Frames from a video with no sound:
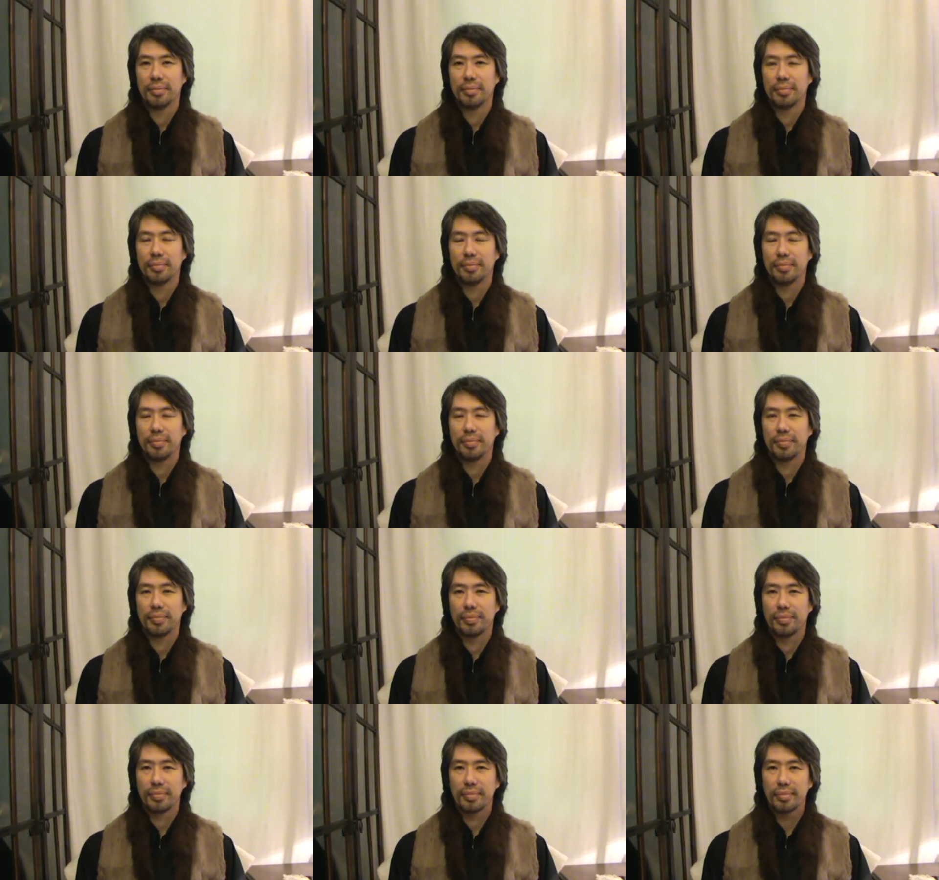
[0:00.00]

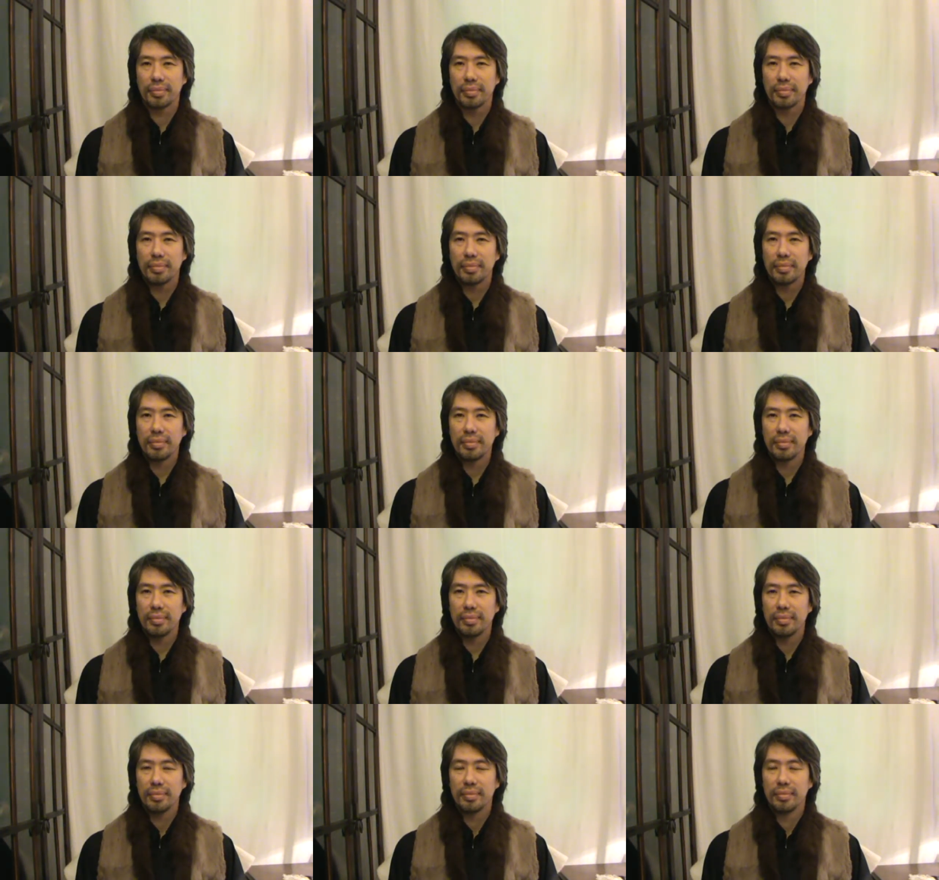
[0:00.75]

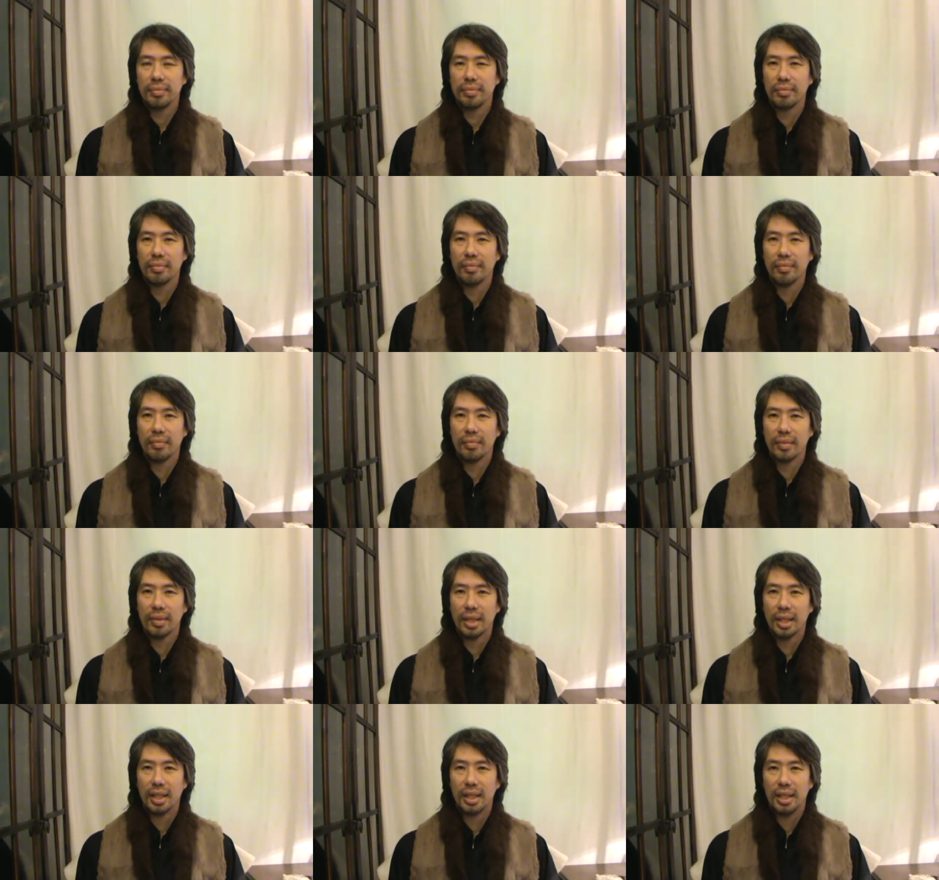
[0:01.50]

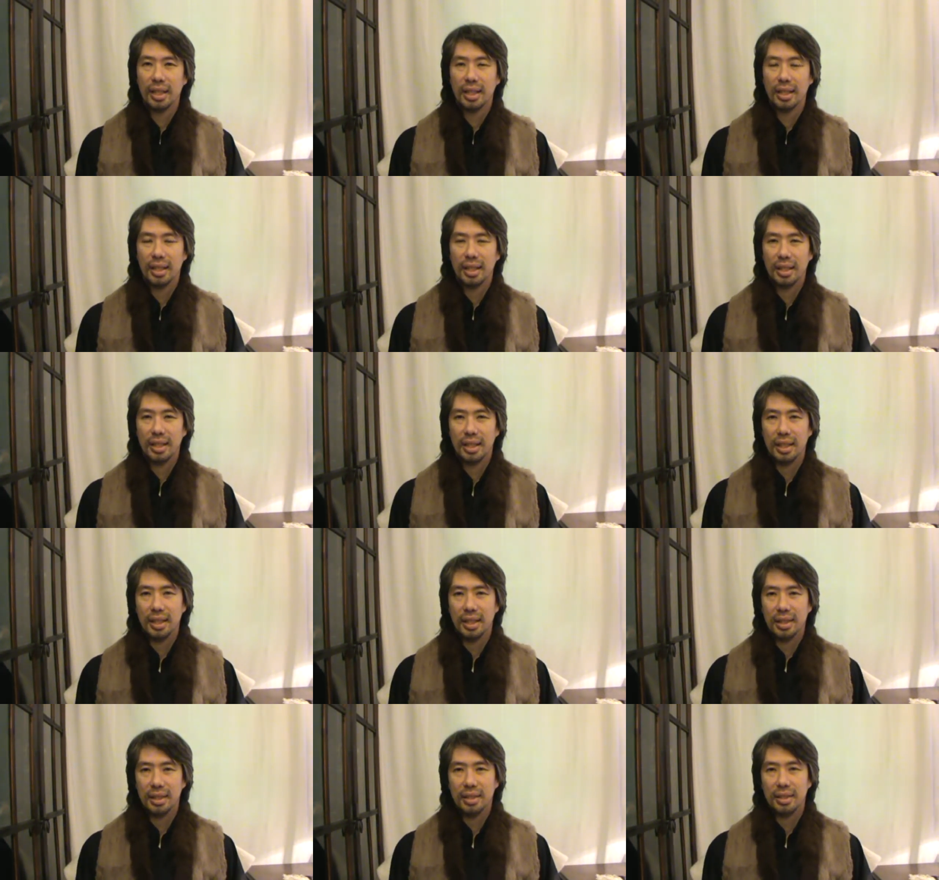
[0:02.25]
Nothing is said.